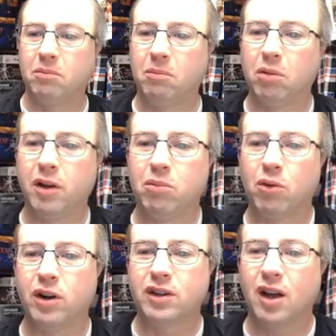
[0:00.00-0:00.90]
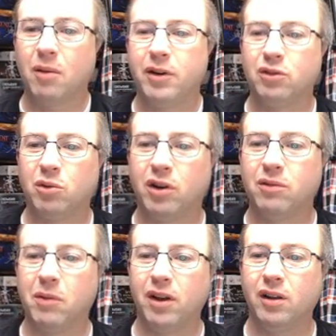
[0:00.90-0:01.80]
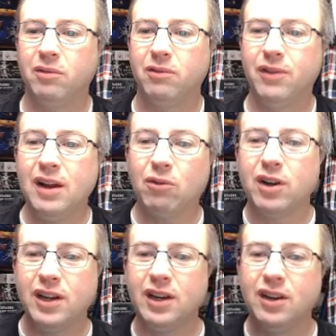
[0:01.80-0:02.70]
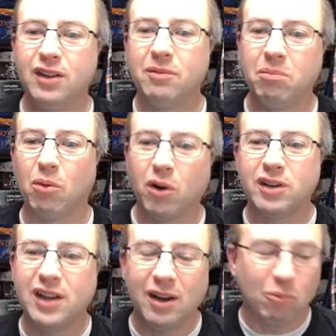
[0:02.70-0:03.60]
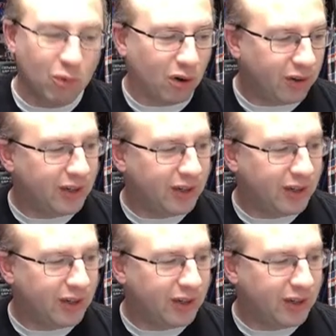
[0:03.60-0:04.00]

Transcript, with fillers: Bloodborne Combat is one of my favorite in board game world.